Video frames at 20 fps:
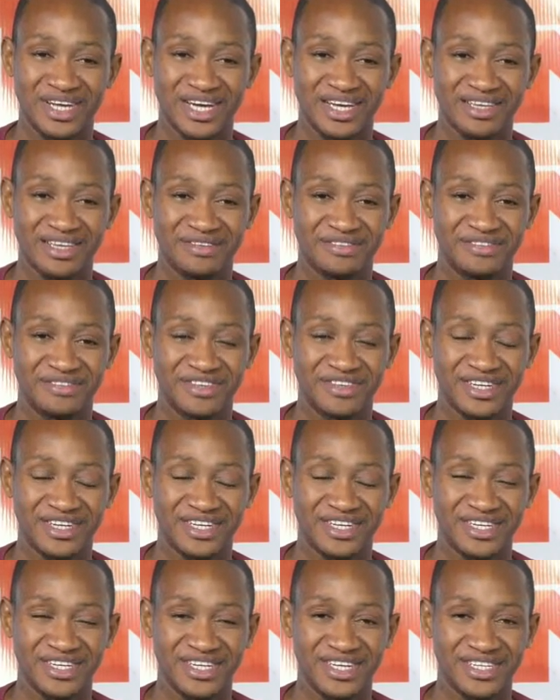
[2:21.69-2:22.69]
I think
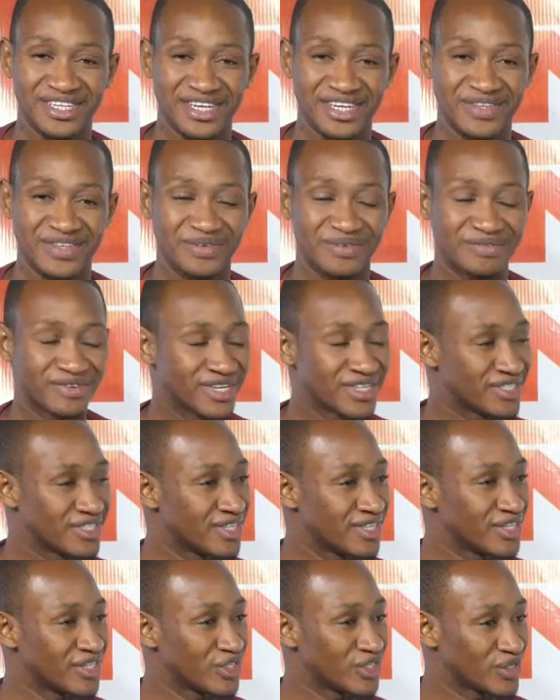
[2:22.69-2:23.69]
that a
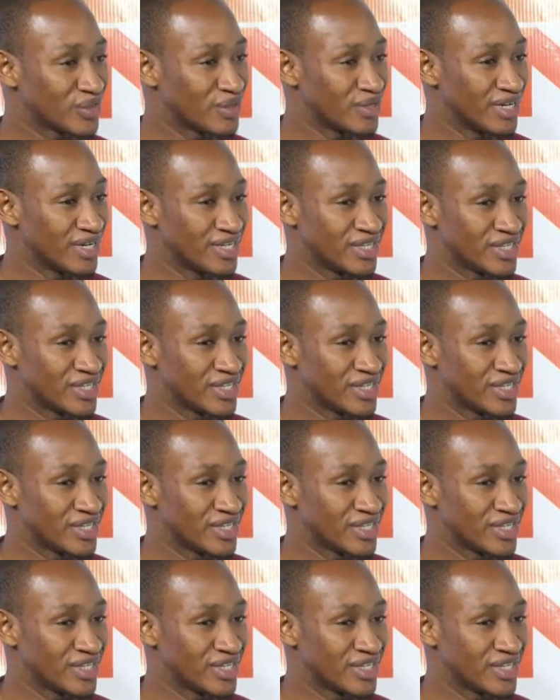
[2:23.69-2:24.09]
university student